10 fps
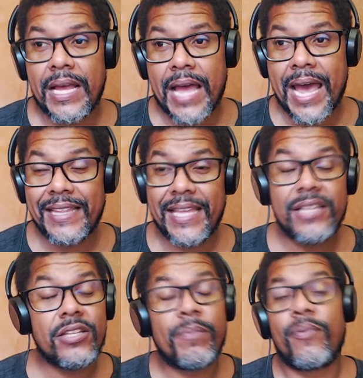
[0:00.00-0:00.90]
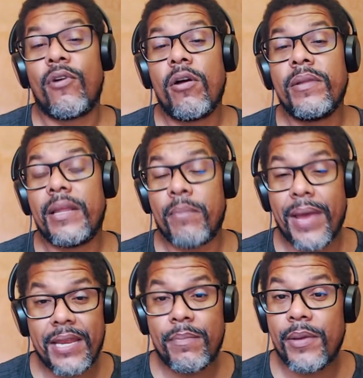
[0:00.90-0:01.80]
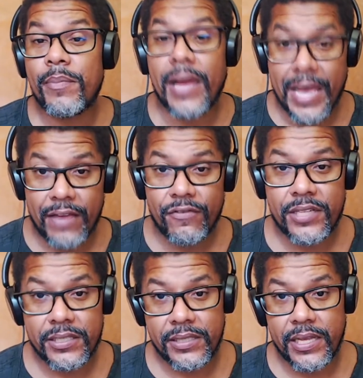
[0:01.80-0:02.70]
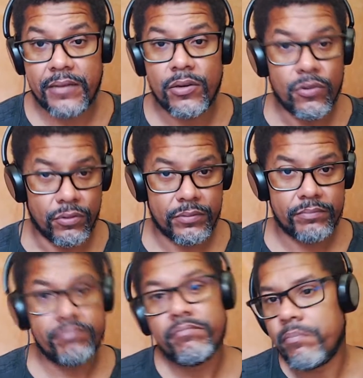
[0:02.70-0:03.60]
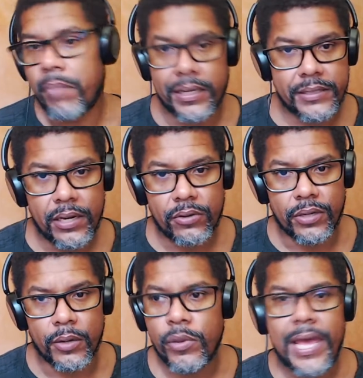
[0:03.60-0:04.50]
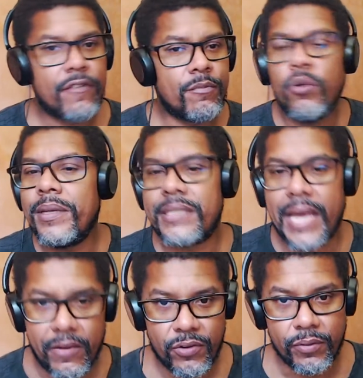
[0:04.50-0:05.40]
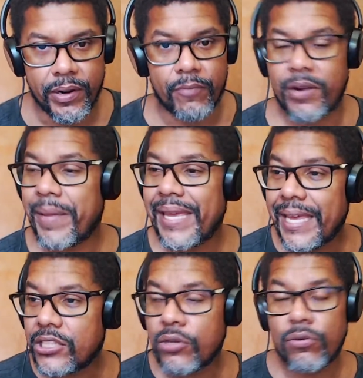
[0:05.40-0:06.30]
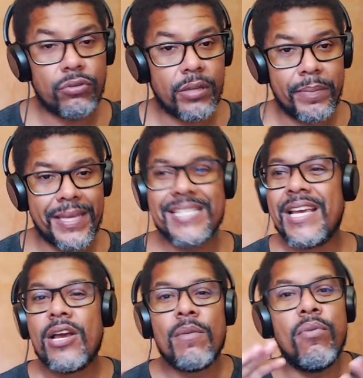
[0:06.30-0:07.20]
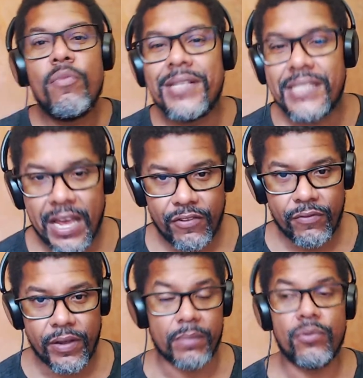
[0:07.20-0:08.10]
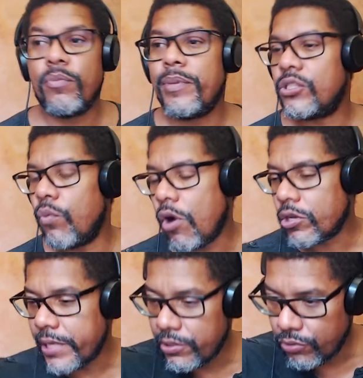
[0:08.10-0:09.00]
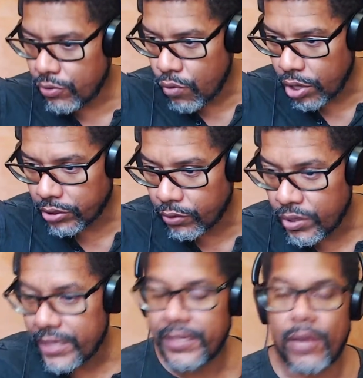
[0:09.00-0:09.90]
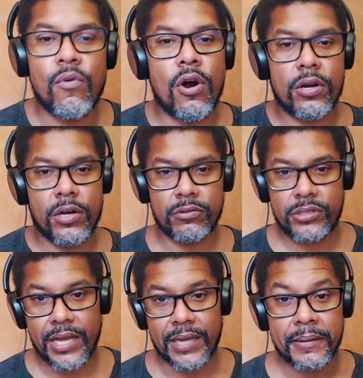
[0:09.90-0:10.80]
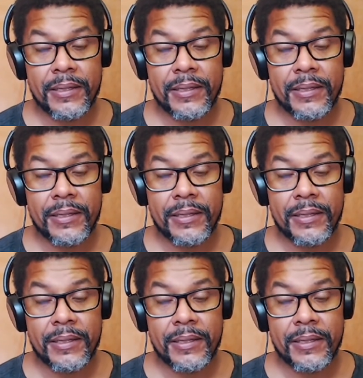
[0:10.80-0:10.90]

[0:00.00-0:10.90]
I think the problem that many people have with this thing, look, Barcelona, we have boobies everywhere. When my kids go to the beach, boobies everywhere. Boobies walks into the water, they walk outside.